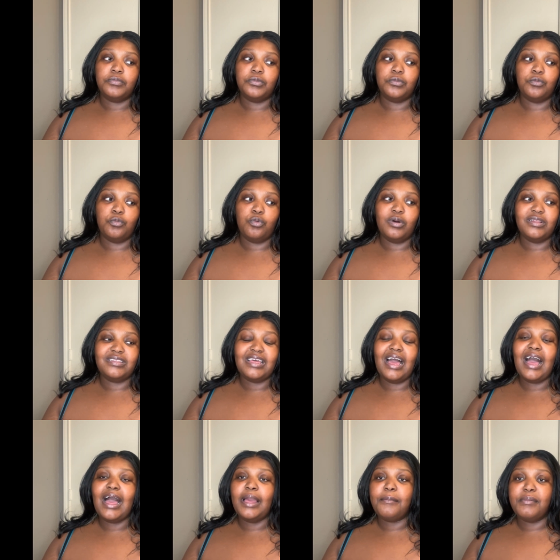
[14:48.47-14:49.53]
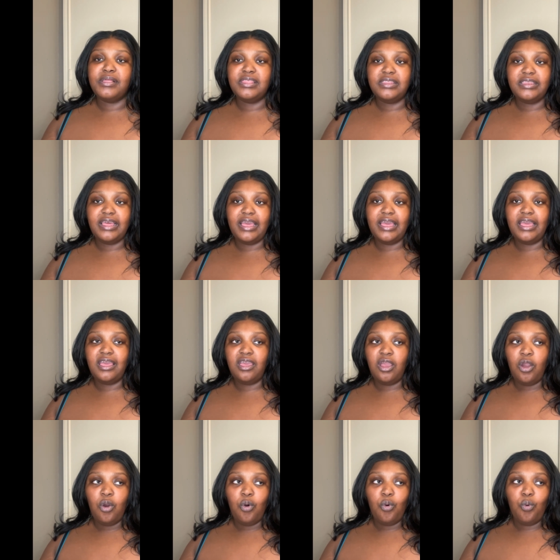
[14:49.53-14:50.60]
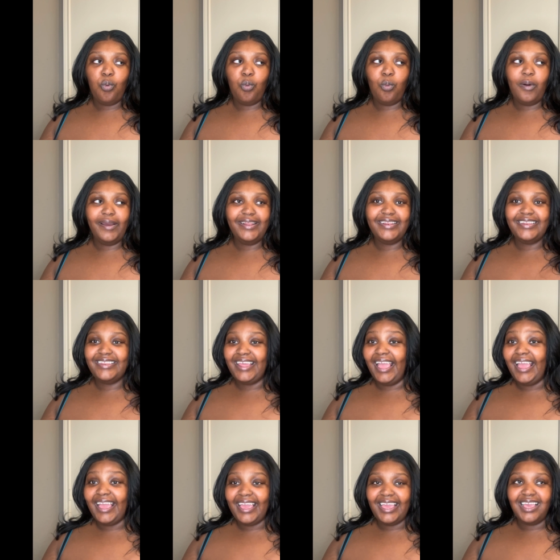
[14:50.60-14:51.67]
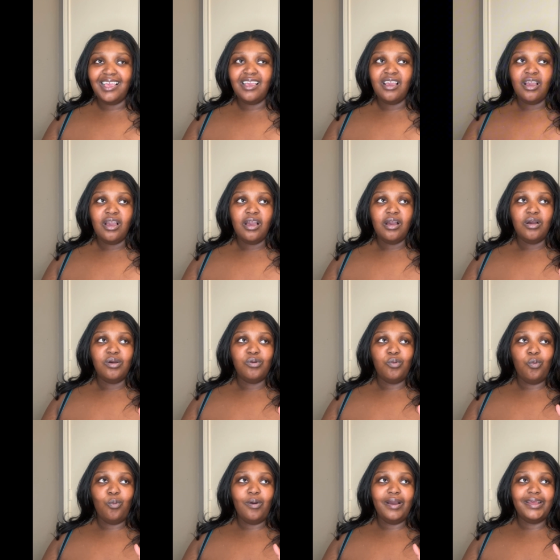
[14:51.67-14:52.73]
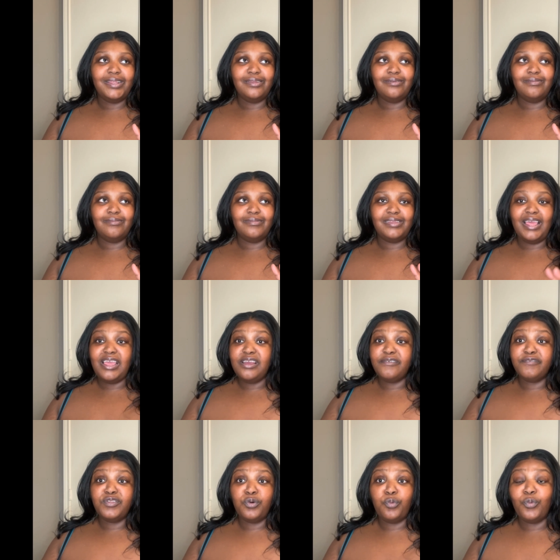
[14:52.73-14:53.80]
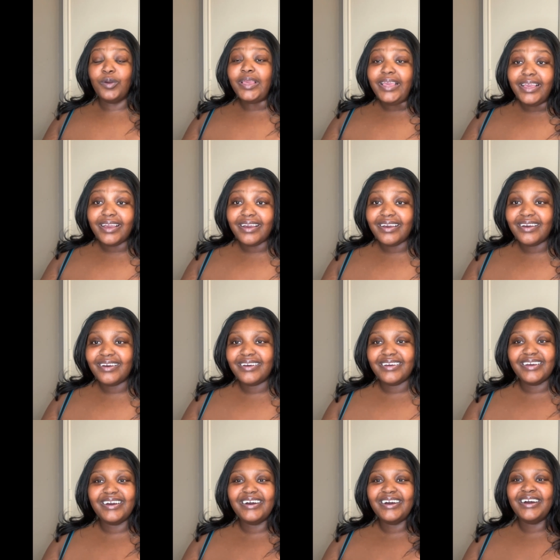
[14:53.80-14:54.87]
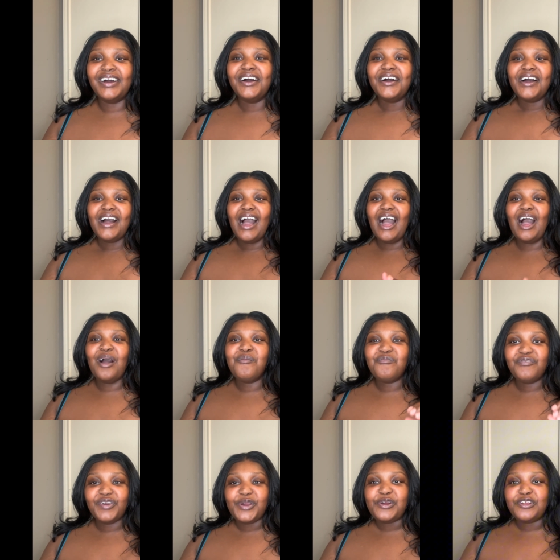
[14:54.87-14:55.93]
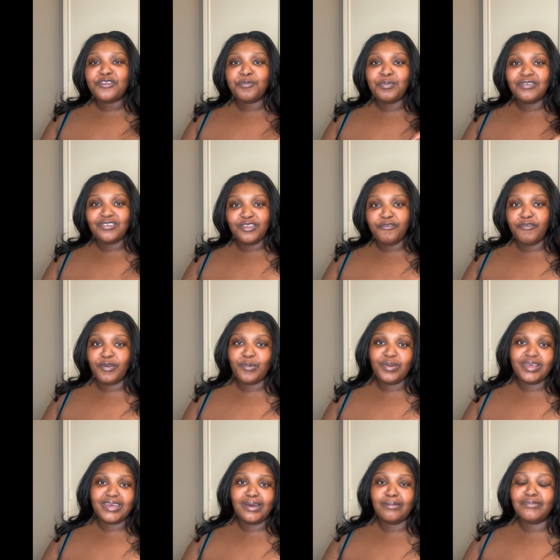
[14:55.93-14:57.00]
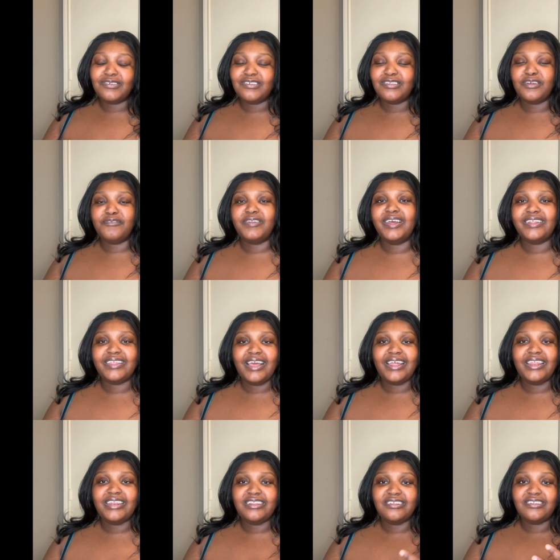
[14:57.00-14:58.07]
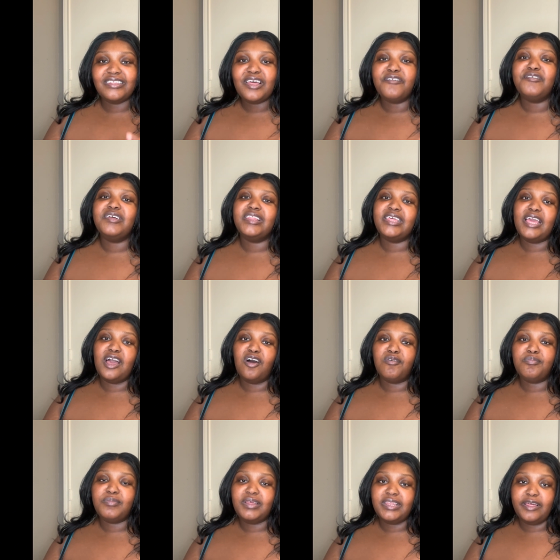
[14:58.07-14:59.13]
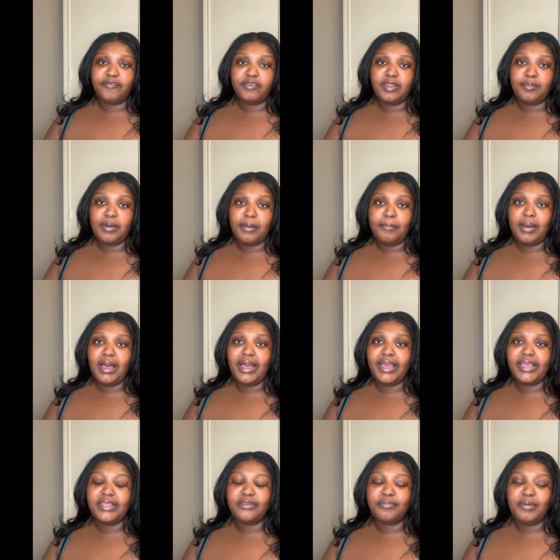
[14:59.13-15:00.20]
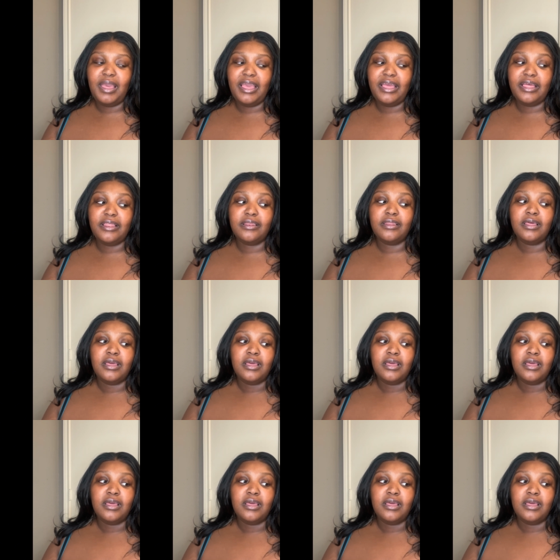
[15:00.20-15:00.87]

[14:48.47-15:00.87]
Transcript: What time of the day, what day, what day of the week. I'm very specific when it comes to stuff like that, and it's definitely helped me level up my mind and